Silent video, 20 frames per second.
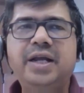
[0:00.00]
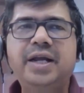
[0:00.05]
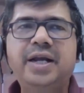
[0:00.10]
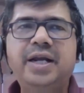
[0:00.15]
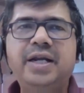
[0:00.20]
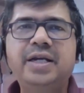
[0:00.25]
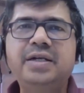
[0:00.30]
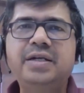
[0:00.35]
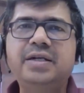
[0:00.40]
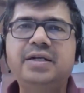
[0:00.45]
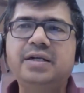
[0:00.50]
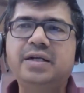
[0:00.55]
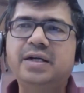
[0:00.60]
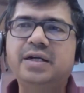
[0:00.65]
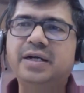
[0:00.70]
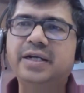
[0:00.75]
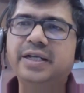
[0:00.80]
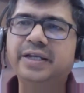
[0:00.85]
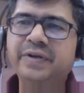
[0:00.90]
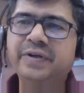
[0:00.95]
And
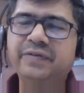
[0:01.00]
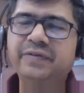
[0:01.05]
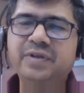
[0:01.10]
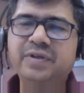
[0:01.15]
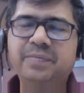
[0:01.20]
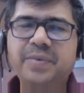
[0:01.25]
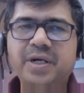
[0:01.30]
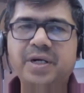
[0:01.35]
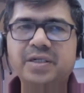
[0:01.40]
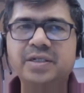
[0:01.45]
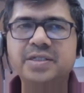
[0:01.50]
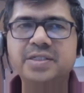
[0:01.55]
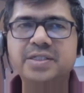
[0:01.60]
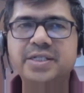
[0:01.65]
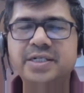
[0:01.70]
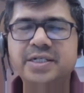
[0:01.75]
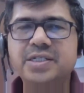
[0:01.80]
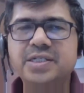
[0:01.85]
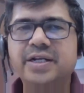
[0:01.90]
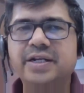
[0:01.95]
even if the partner
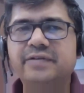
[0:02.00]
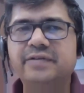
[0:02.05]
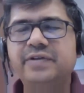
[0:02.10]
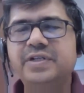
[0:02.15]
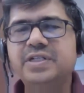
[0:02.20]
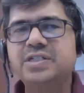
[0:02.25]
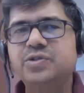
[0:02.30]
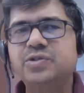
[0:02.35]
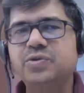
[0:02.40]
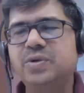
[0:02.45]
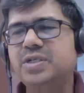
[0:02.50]
sends a request to